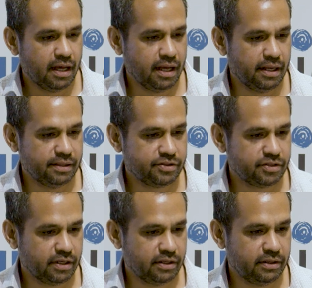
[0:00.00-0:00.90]
and
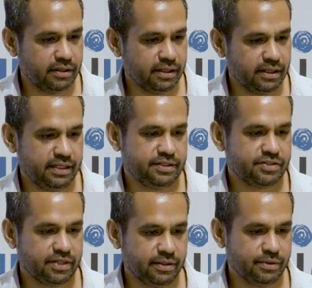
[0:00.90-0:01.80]
so he just
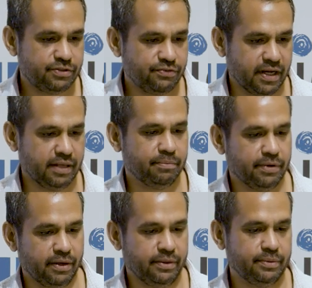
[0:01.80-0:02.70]
said, It was fun,
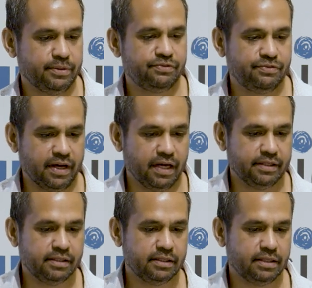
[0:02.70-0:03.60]
bro, it was
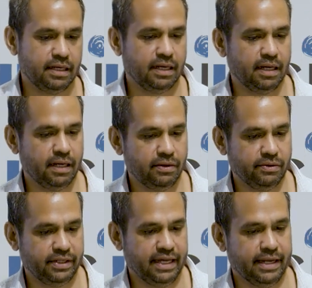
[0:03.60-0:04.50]
fun. Uh,
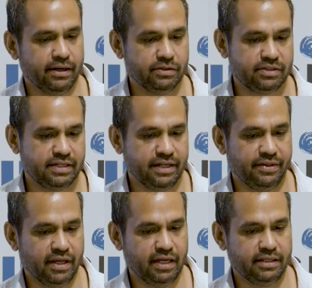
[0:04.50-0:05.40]
all the adults done
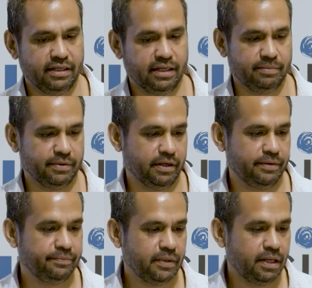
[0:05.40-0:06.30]
that, and yeah, bro,
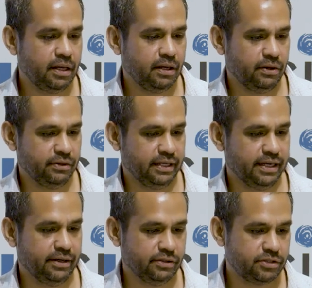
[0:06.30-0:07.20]
all the
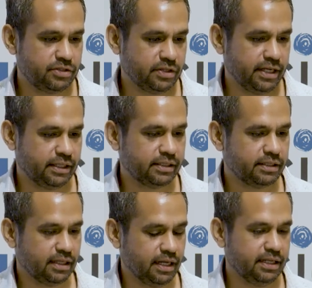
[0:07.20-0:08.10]
adults drank.
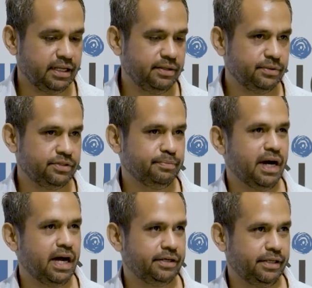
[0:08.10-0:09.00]
Uh, Lee was
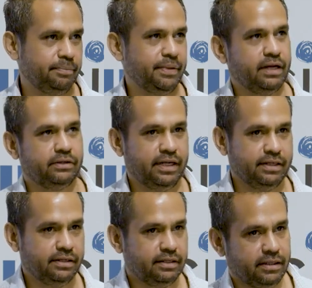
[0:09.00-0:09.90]
Maori
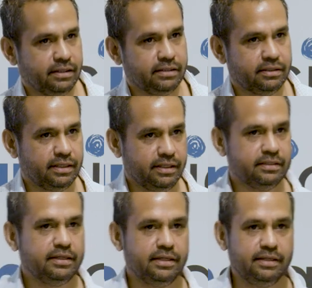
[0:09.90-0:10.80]
background, I think, and he,
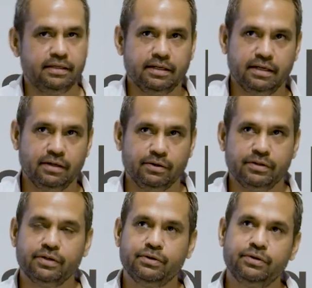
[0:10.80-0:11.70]
he, along
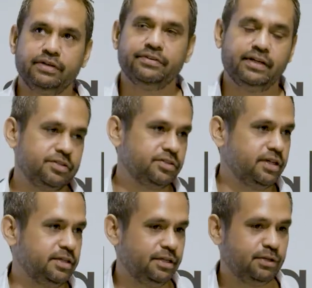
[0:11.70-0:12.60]
with the Koori fellas,
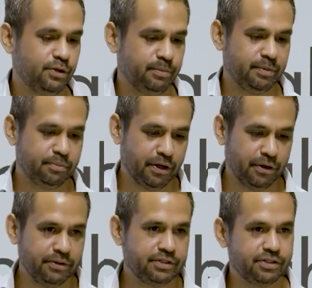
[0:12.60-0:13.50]
tended to call me
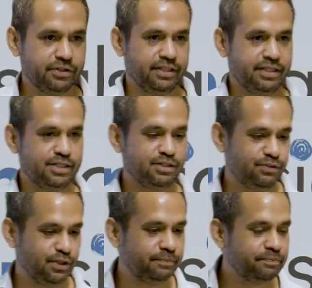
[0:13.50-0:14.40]
bro during the
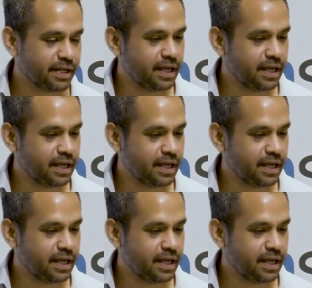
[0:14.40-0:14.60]
interview.